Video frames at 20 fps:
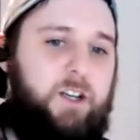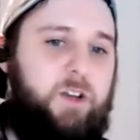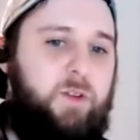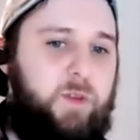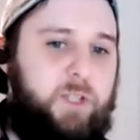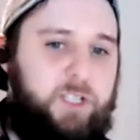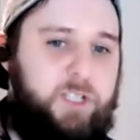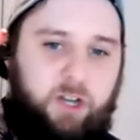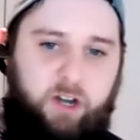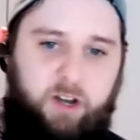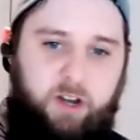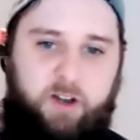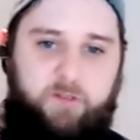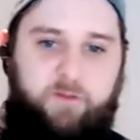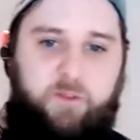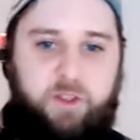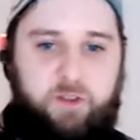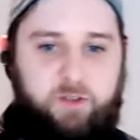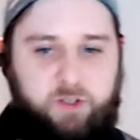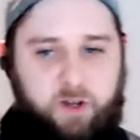We started off
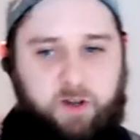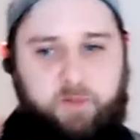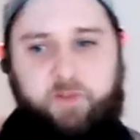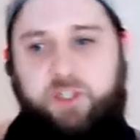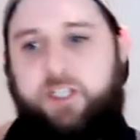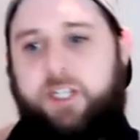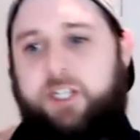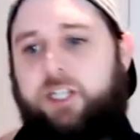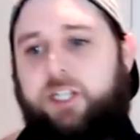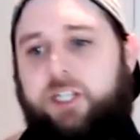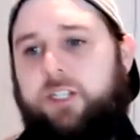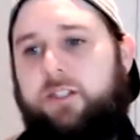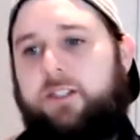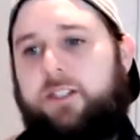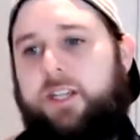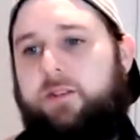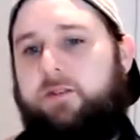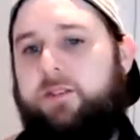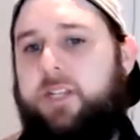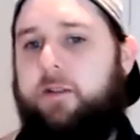with those conversations.
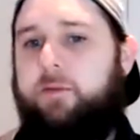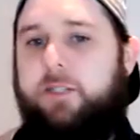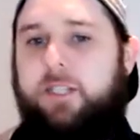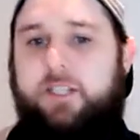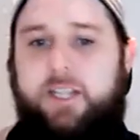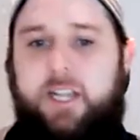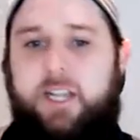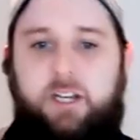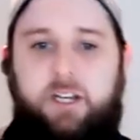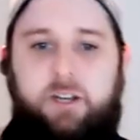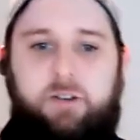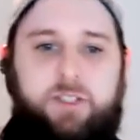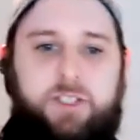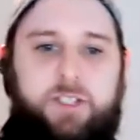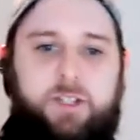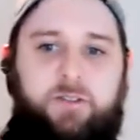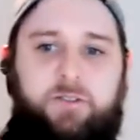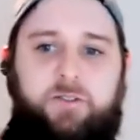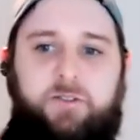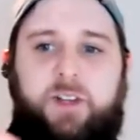I was able to take notes
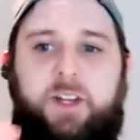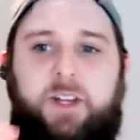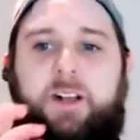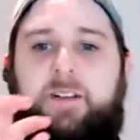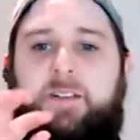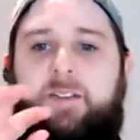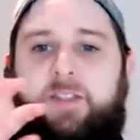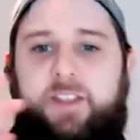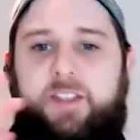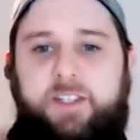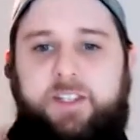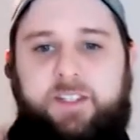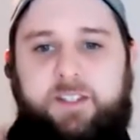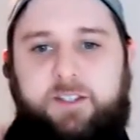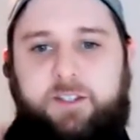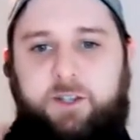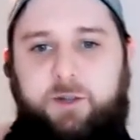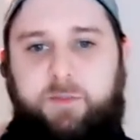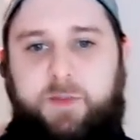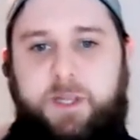of these
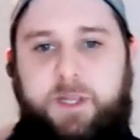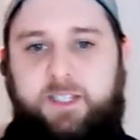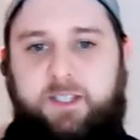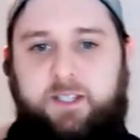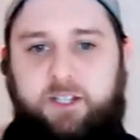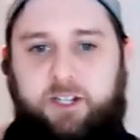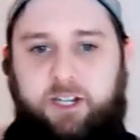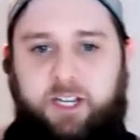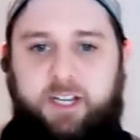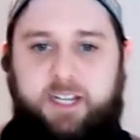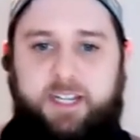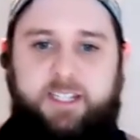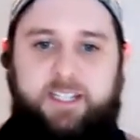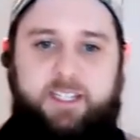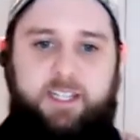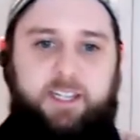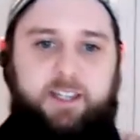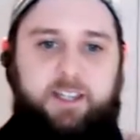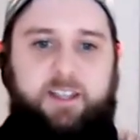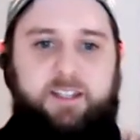two pieces are
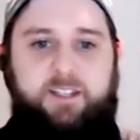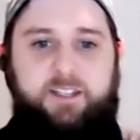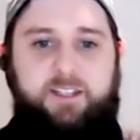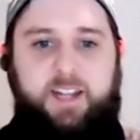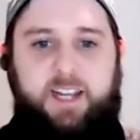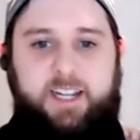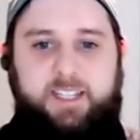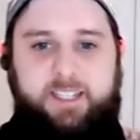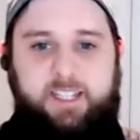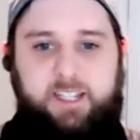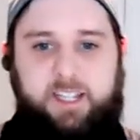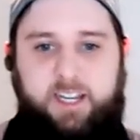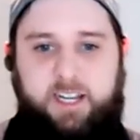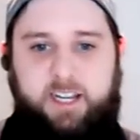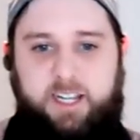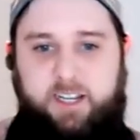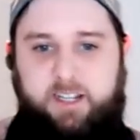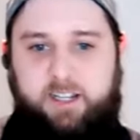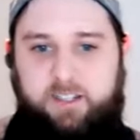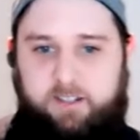connected, this is
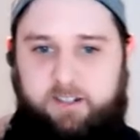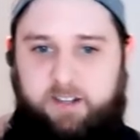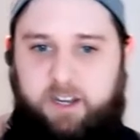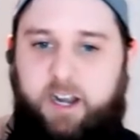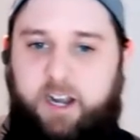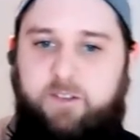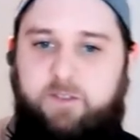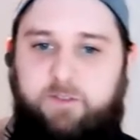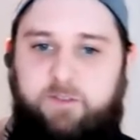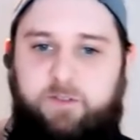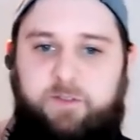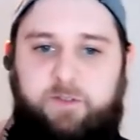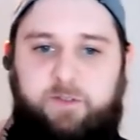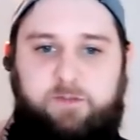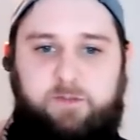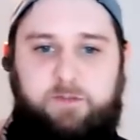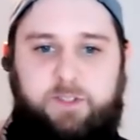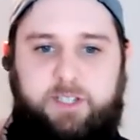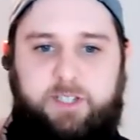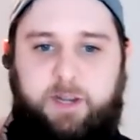isolated, and kind of
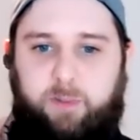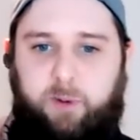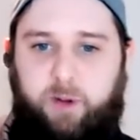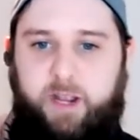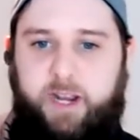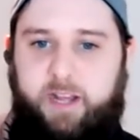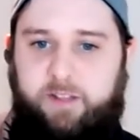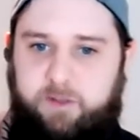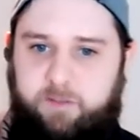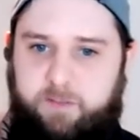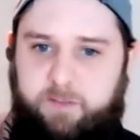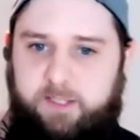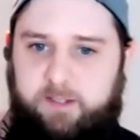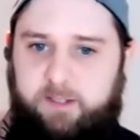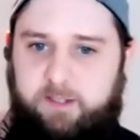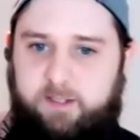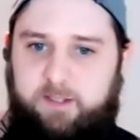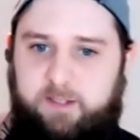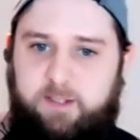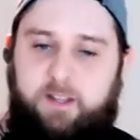separate out the
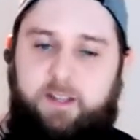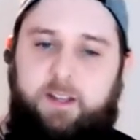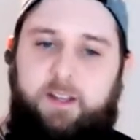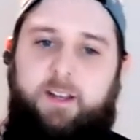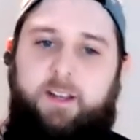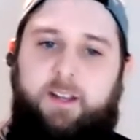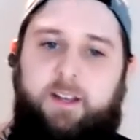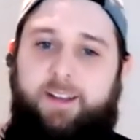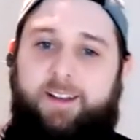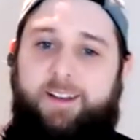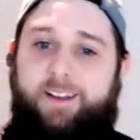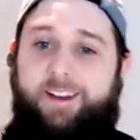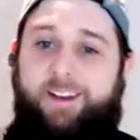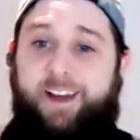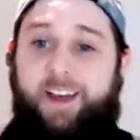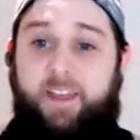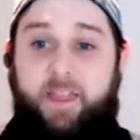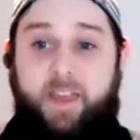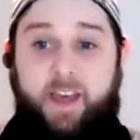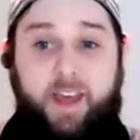pieces.
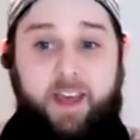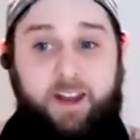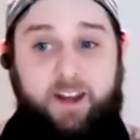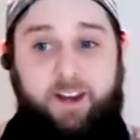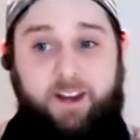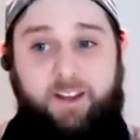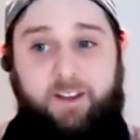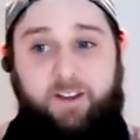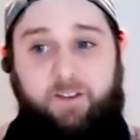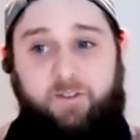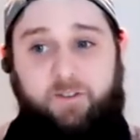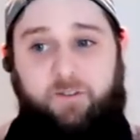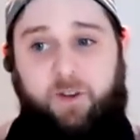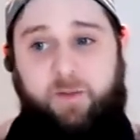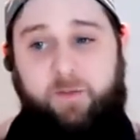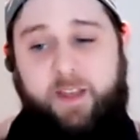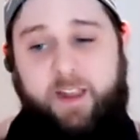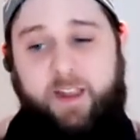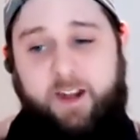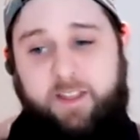And then
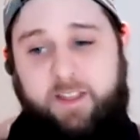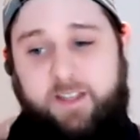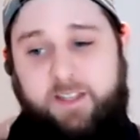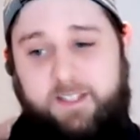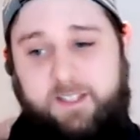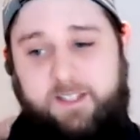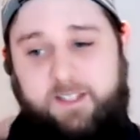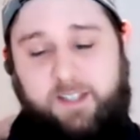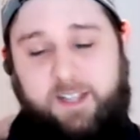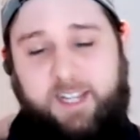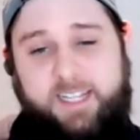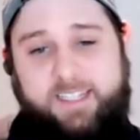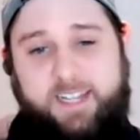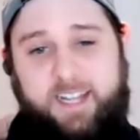from there, this is a less